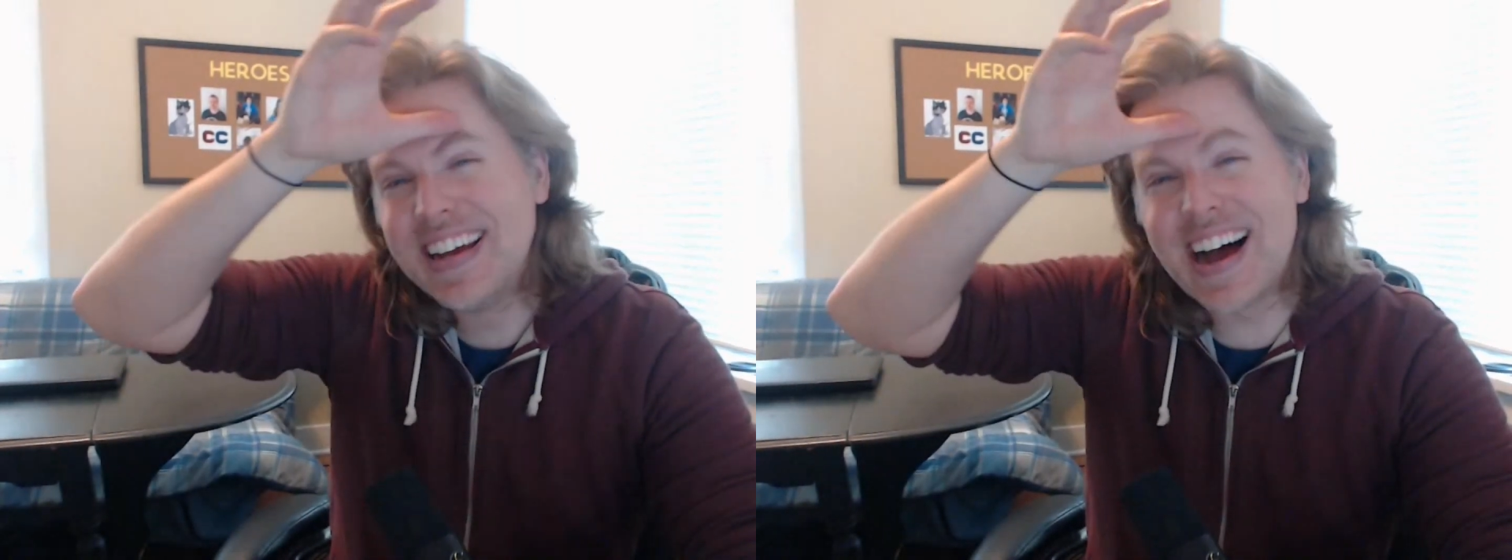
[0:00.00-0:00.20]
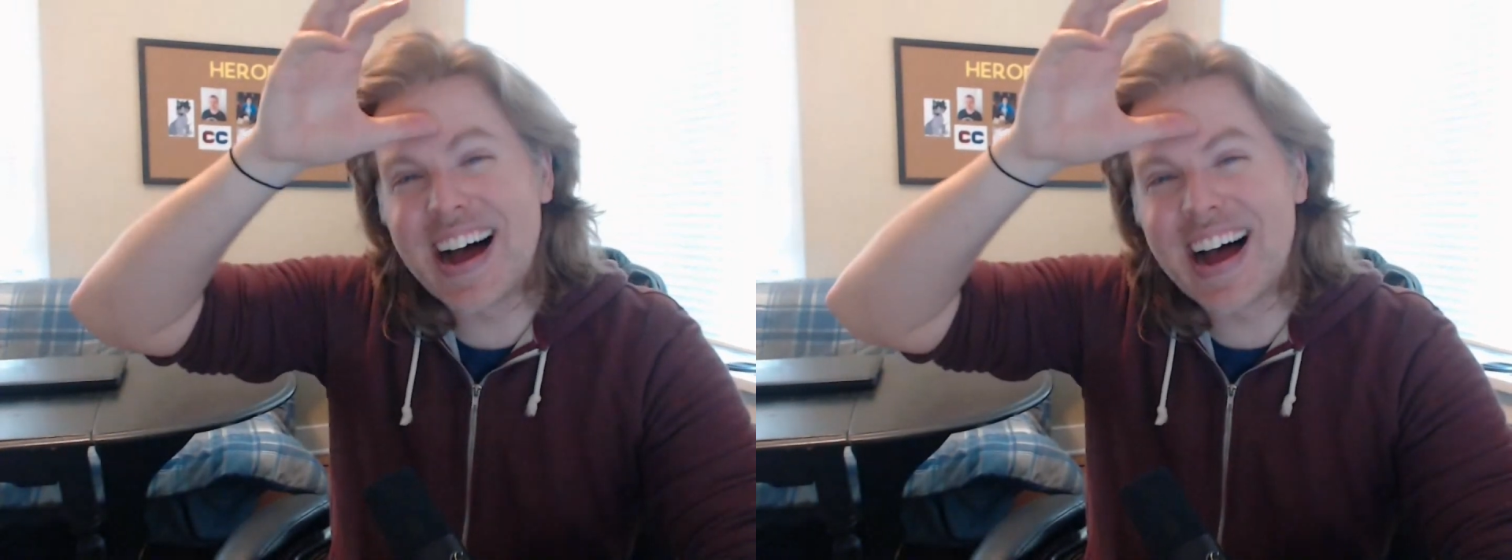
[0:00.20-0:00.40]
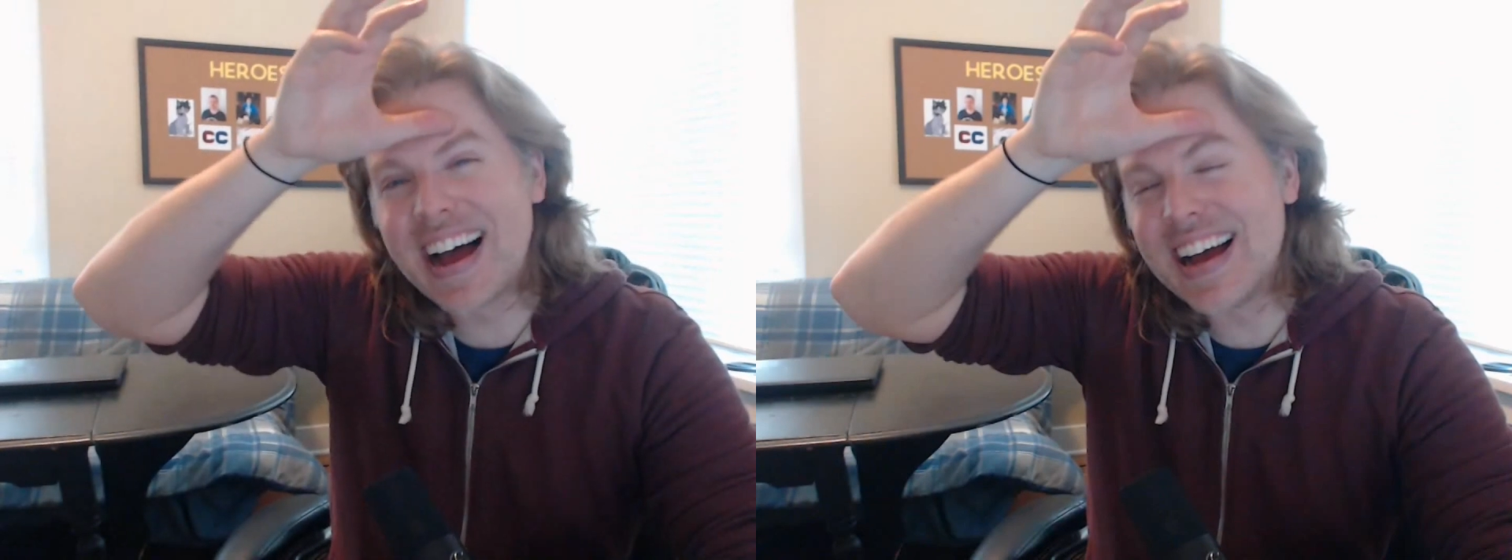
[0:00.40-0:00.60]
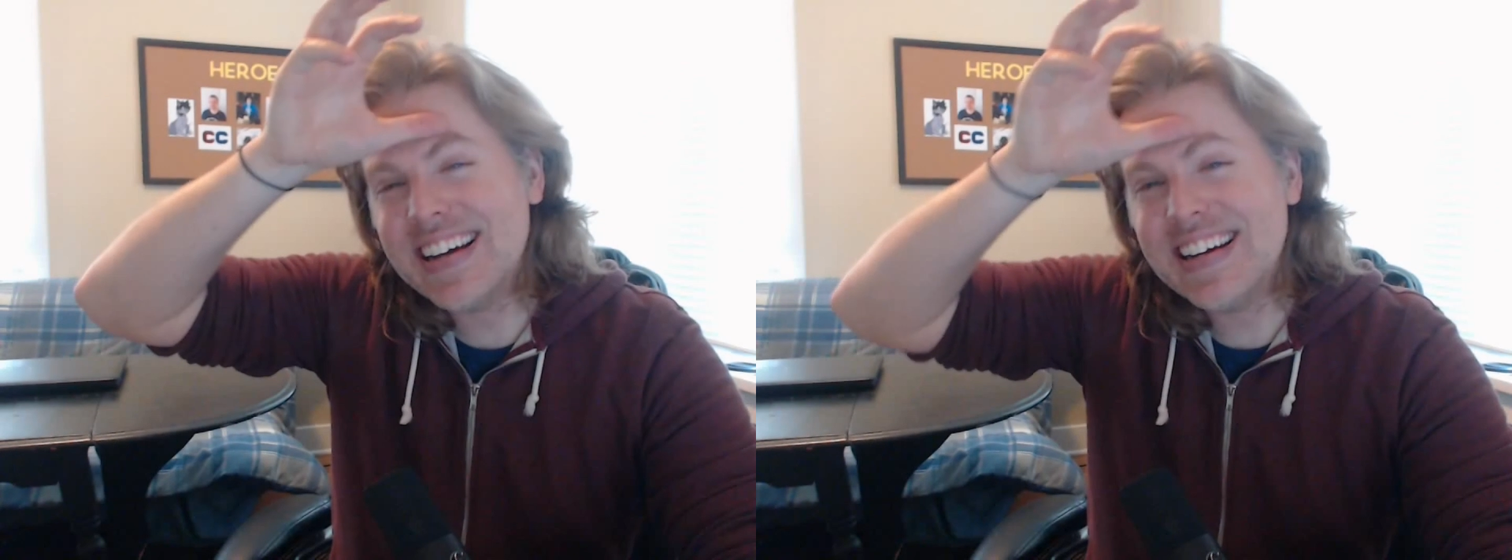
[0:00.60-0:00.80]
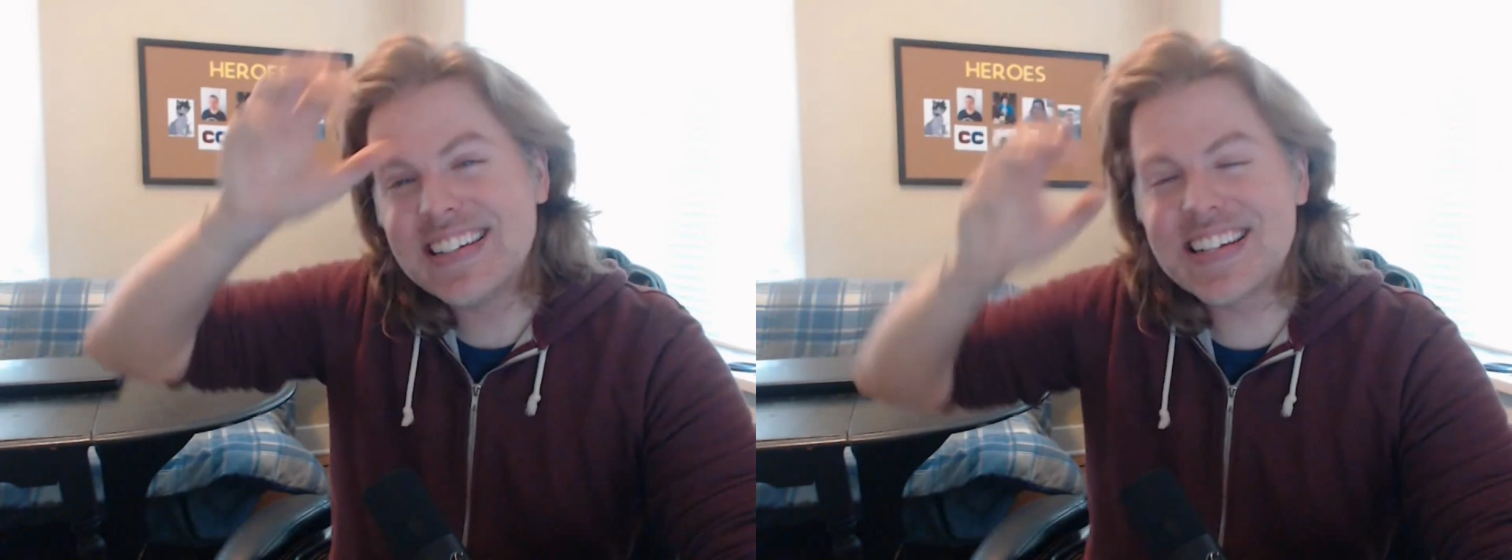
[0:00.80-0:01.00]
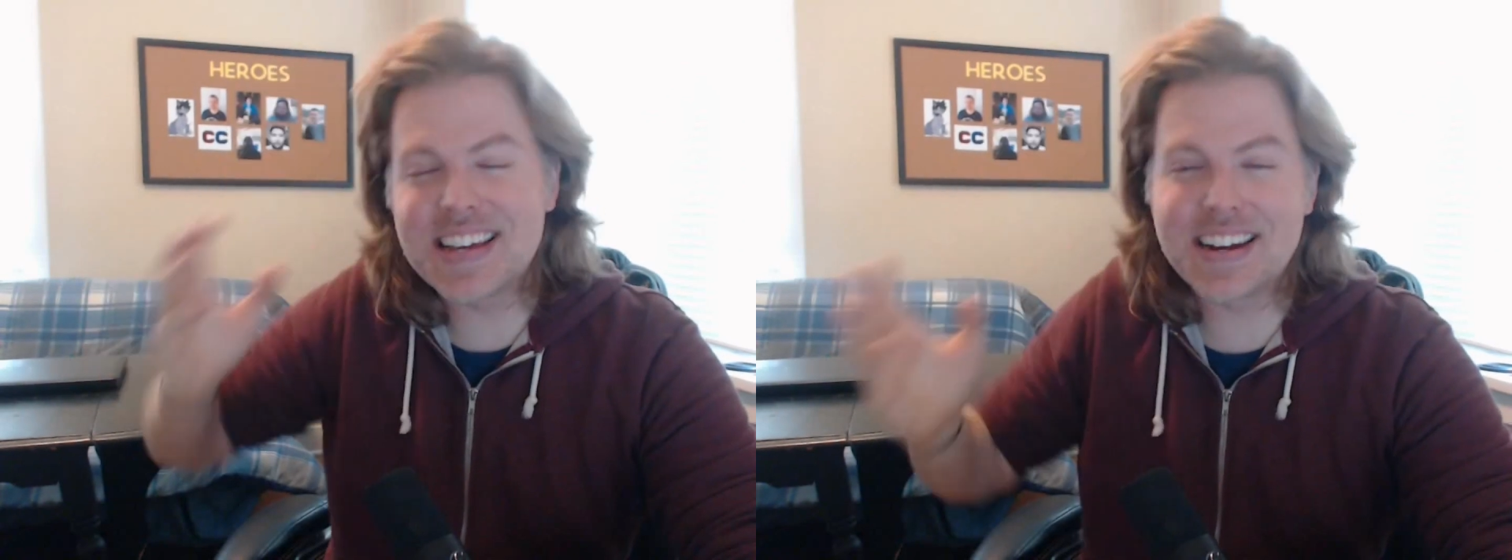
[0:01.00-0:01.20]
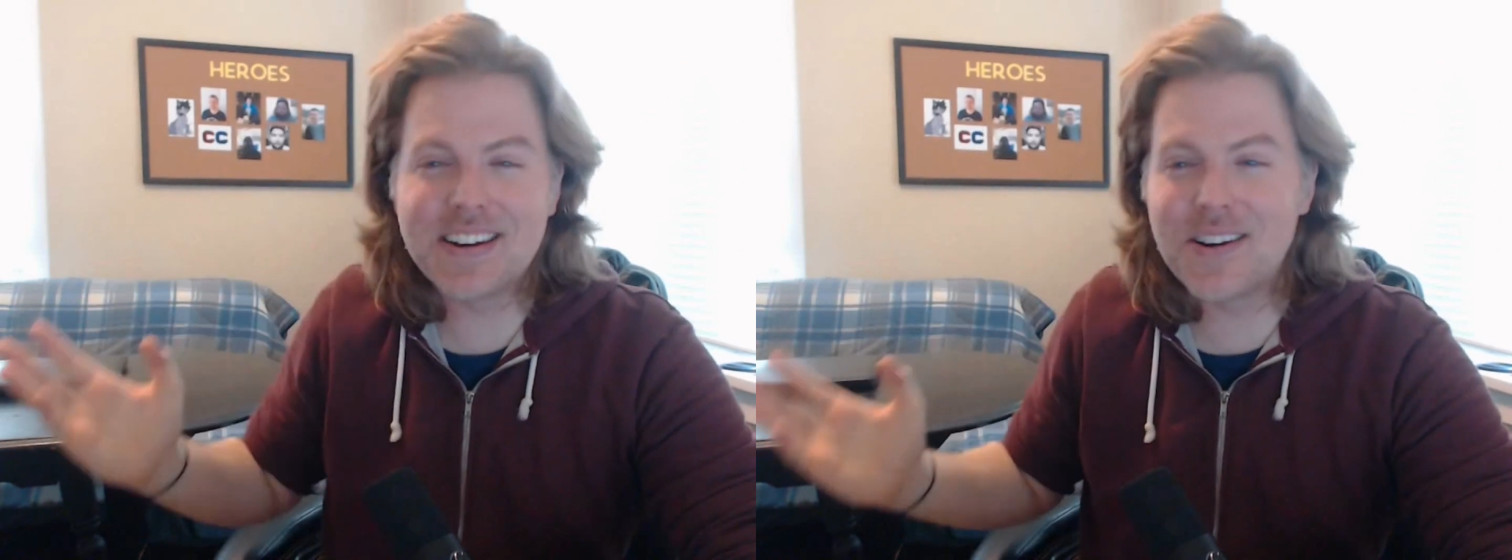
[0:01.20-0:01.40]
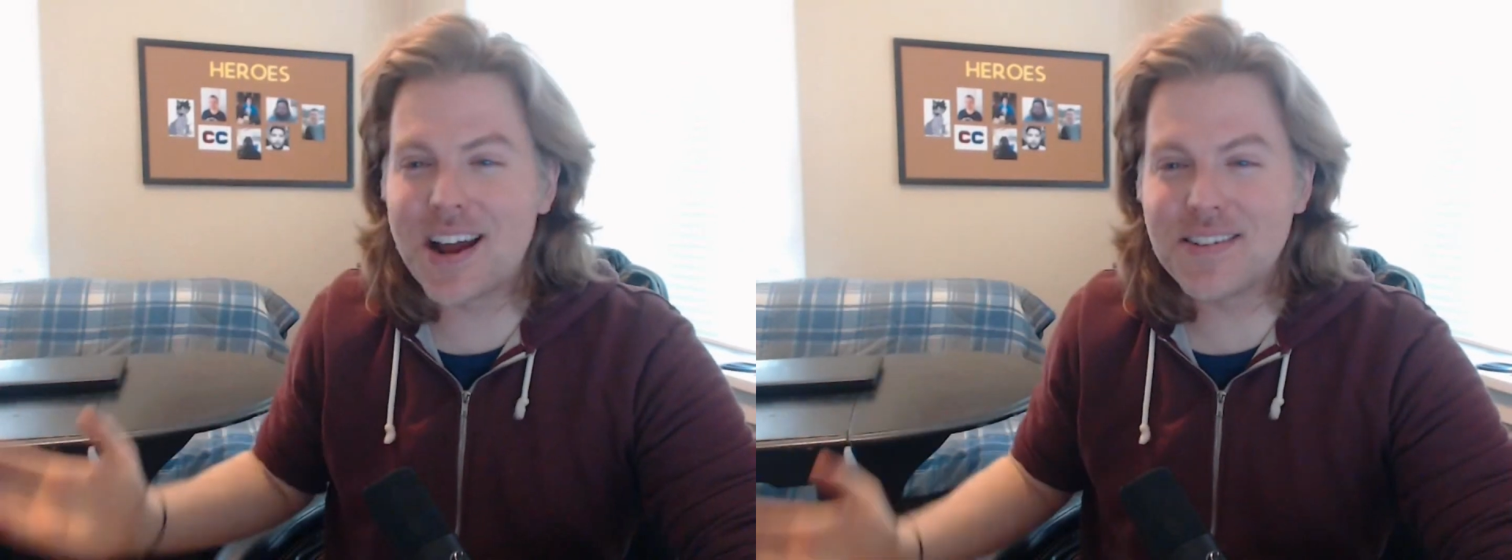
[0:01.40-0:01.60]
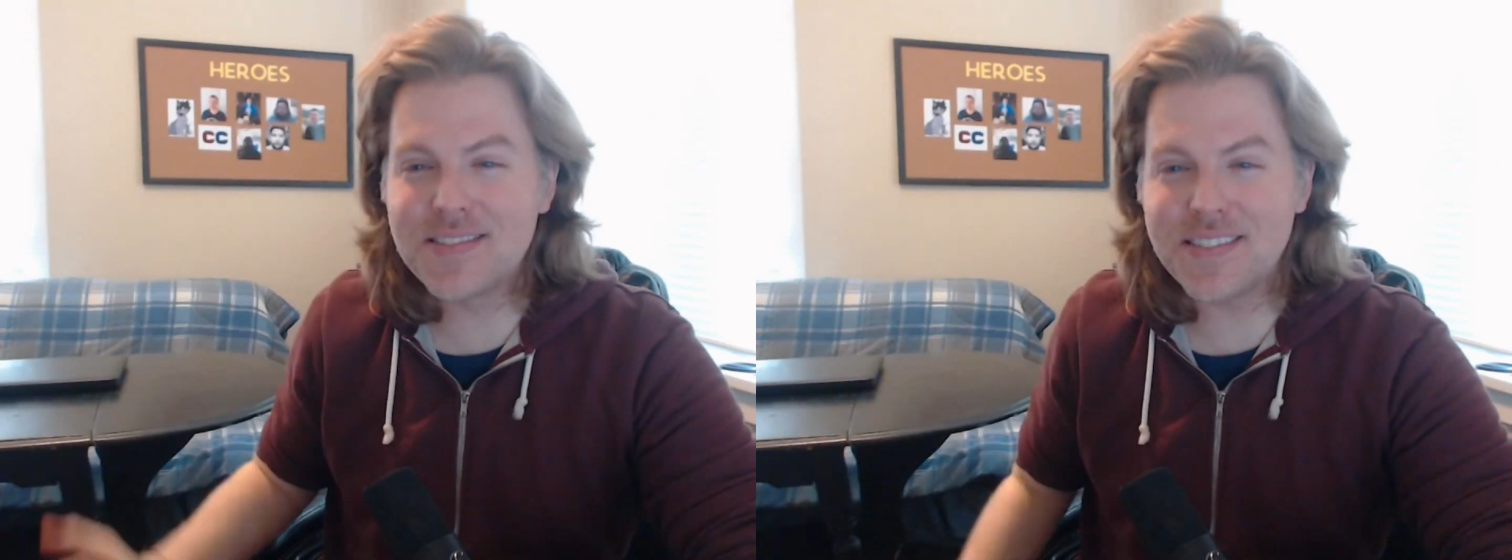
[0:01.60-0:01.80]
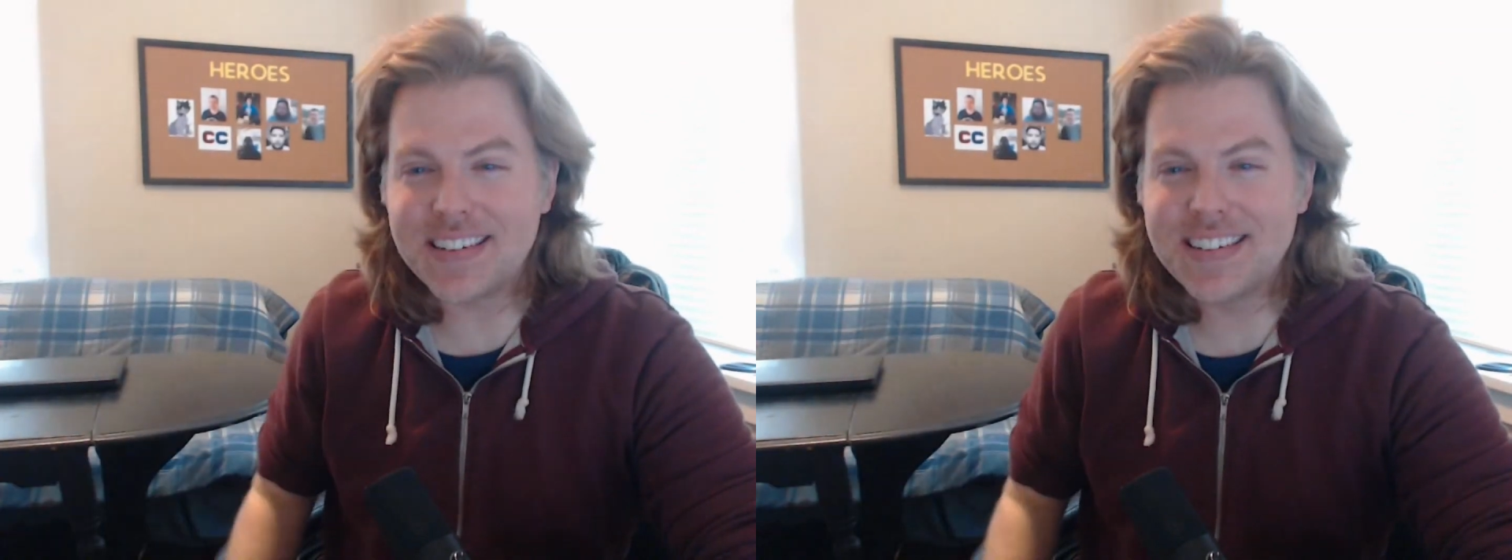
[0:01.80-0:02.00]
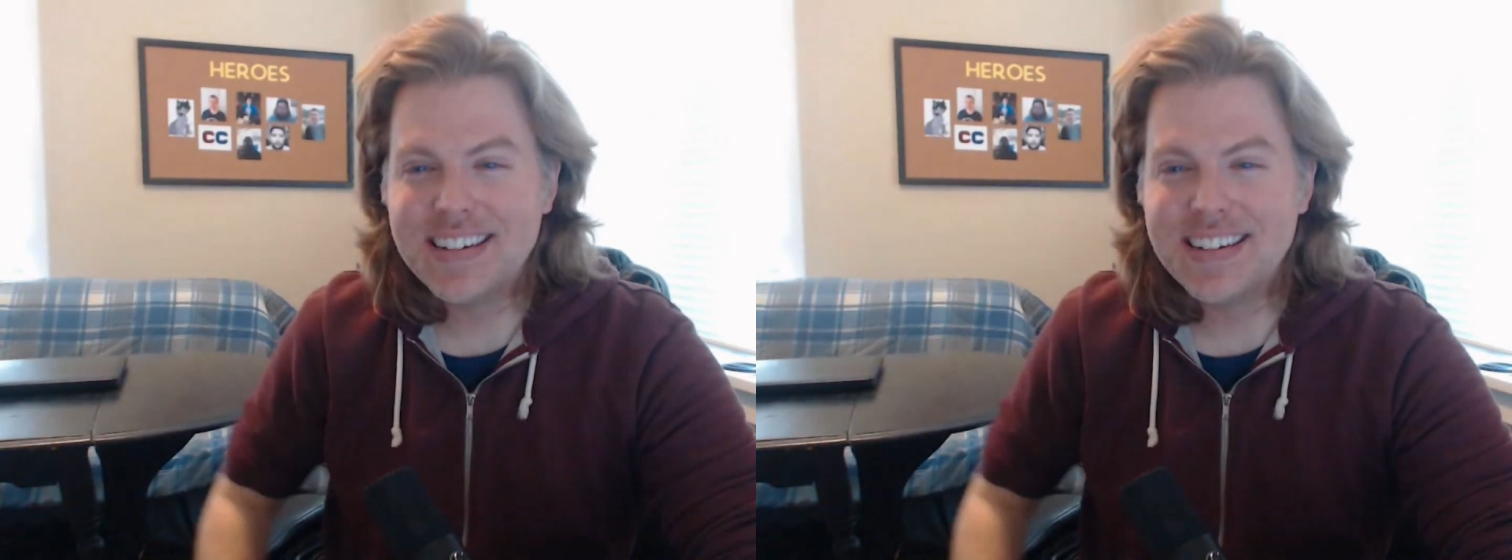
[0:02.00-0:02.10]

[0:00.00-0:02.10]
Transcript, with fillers: uh, I didn't know what I was doing.